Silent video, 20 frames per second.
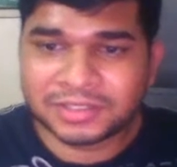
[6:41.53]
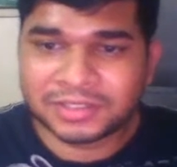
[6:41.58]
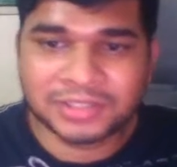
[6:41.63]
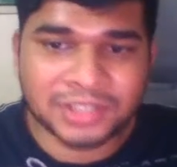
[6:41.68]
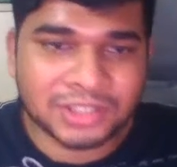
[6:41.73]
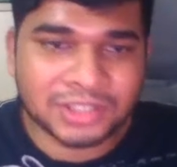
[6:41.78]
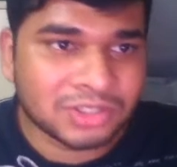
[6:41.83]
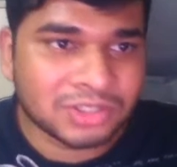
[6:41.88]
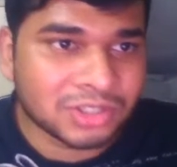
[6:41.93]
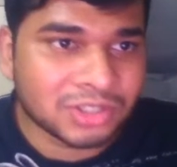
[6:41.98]

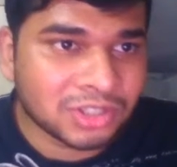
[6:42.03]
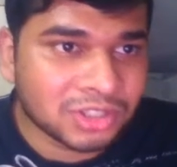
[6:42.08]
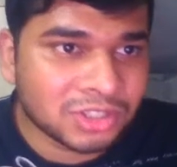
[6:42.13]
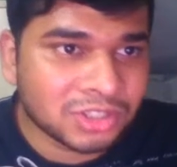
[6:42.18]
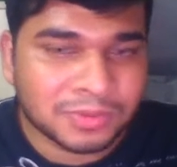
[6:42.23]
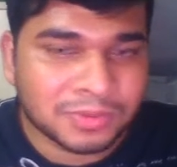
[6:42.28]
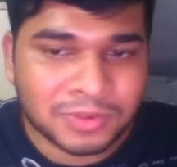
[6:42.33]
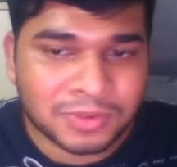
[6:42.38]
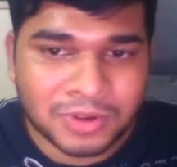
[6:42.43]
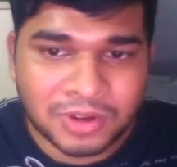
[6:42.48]
Just
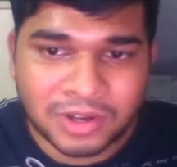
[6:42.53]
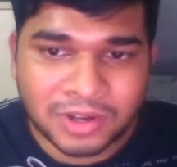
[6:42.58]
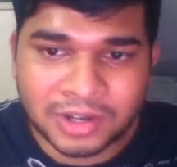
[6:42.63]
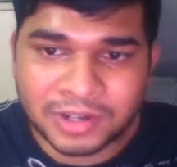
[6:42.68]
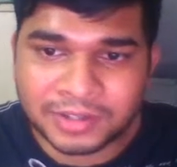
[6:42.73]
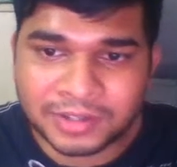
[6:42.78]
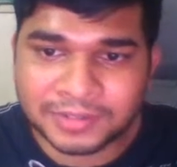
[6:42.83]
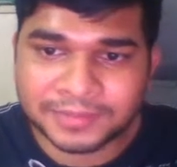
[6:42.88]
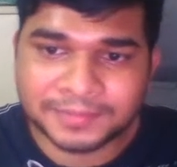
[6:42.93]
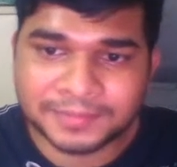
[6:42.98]
search
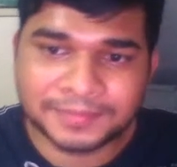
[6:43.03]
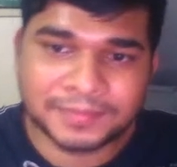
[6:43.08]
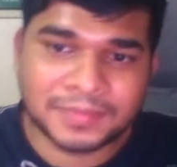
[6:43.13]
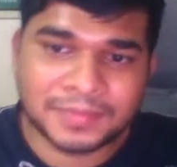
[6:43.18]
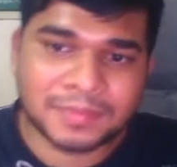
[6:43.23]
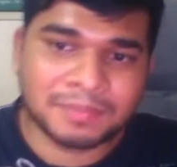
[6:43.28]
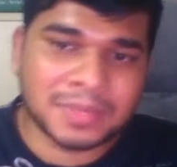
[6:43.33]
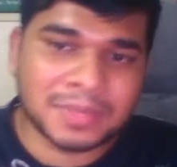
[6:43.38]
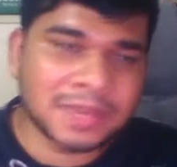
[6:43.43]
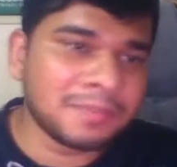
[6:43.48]

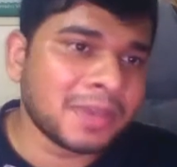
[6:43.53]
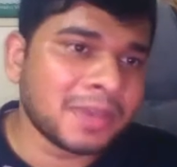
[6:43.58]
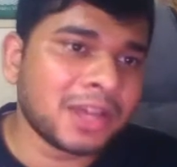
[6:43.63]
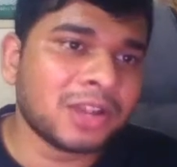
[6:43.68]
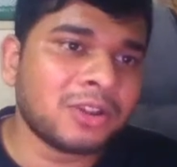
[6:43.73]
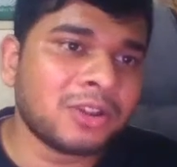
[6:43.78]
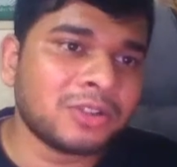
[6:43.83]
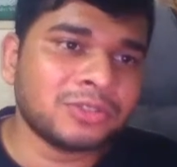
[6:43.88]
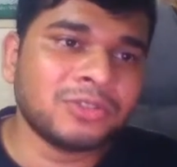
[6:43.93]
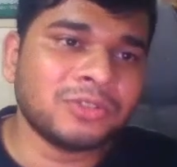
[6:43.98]

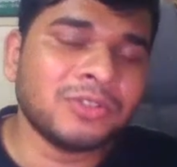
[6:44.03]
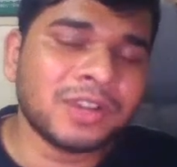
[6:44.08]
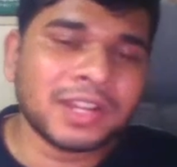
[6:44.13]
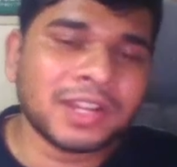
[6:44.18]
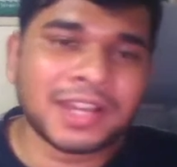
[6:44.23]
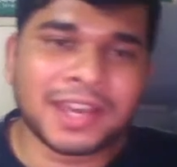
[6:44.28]
PayPal on Google,